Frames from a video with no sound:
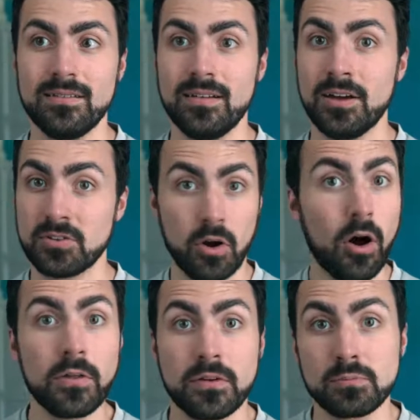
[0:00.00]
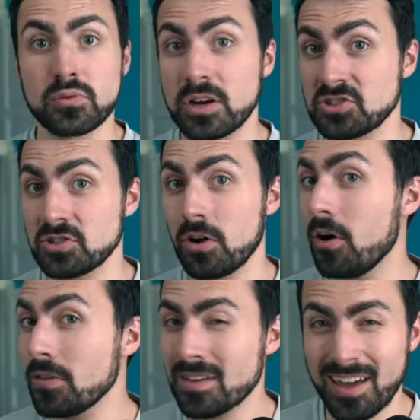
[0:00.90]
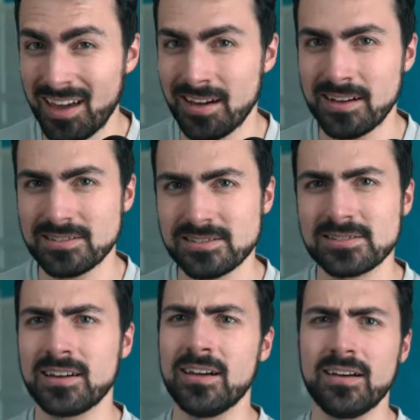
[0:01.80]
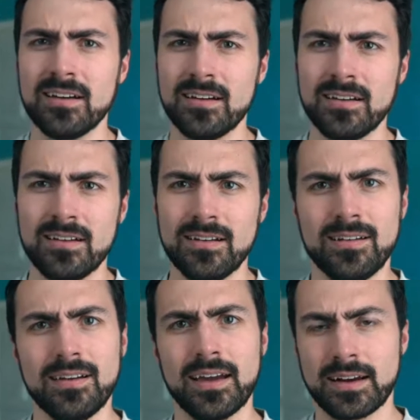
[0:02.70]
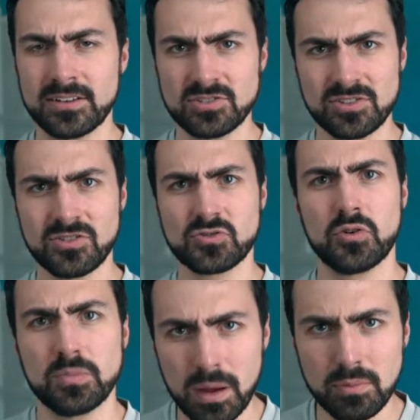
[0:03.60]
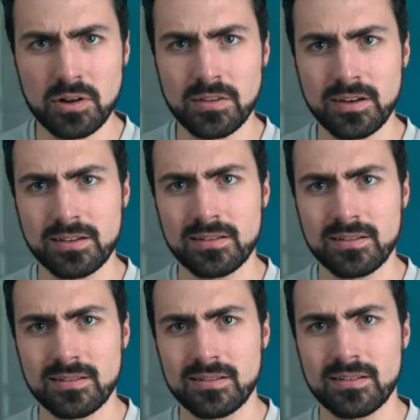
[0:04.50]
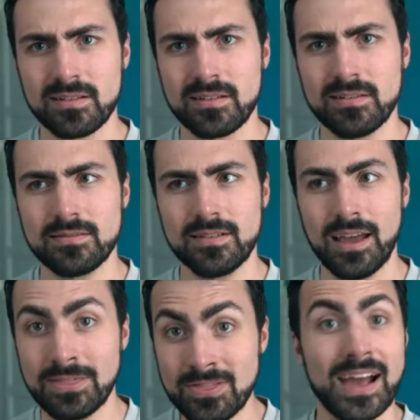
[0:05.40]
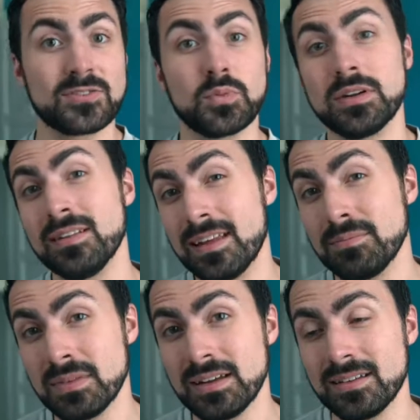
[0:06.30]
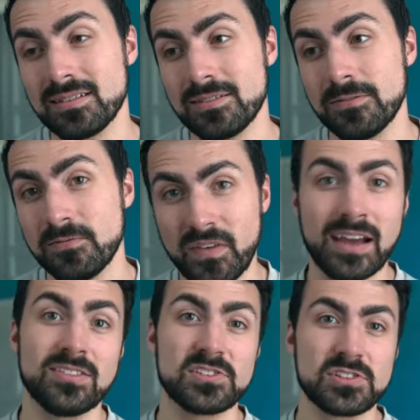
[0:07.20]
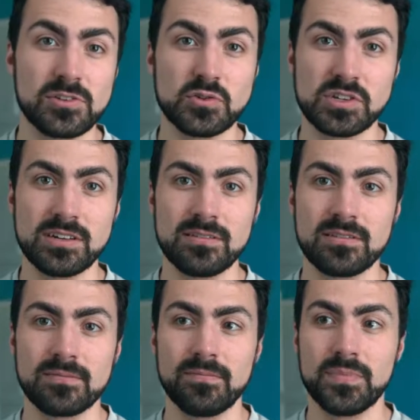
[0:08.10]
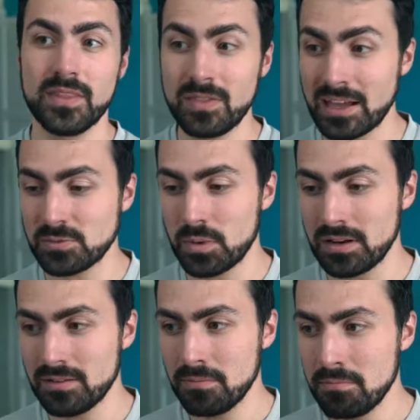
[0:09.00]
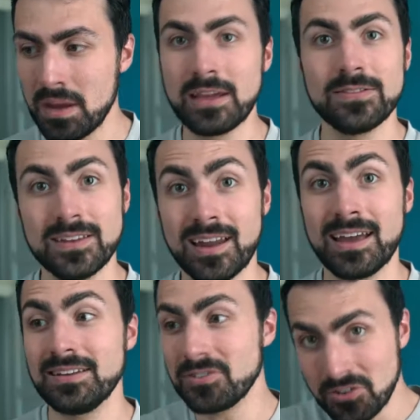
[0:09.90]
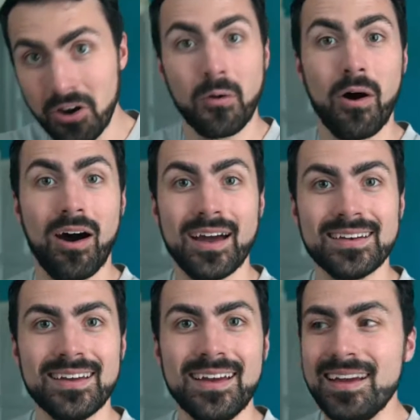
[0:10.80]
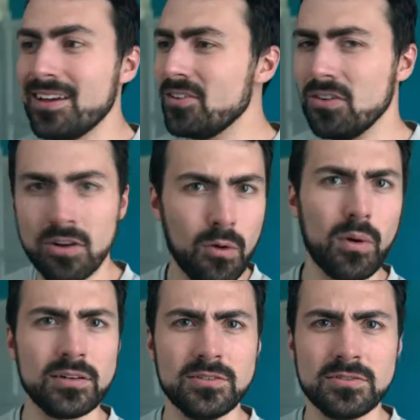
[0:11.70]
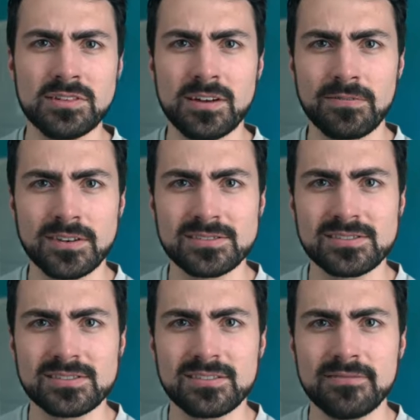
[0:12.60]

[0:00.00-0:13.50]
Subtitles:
under all the pressure, all the chaos, and I just controlled my breathing. And that's what let me find the solution. That's what made the night go on. No one knew the difference.